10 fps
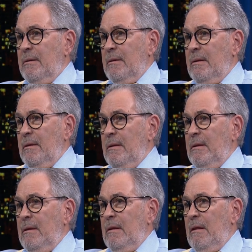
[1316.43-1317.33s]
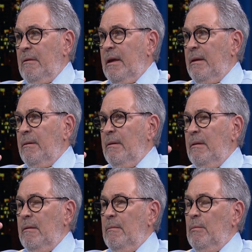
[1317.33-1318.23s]
Mm-hmm. Okay,
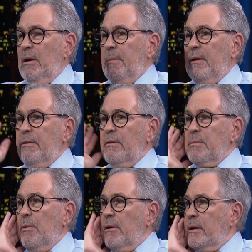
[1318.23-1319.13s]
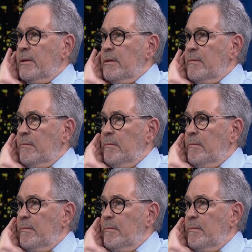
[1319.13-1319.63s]
what about those markets?